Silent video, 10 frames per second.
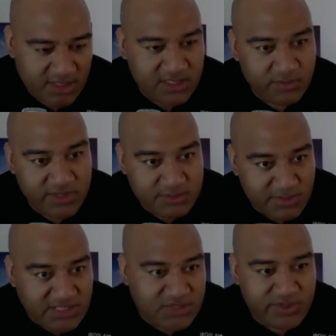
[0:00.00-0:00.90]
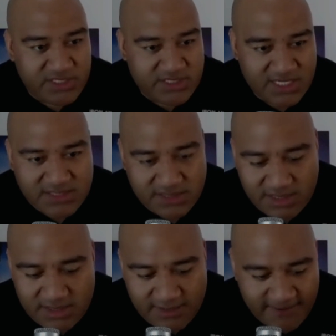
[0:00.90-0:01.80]
Anyways, mentoring starts
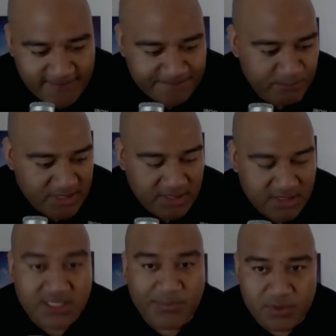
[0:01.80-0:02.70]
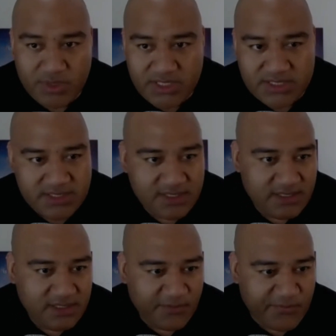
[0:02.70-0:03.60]
again in a couple of weeks,
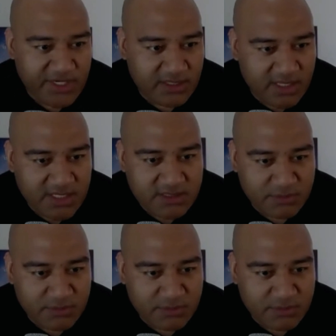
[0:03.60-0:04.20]
Friday nights.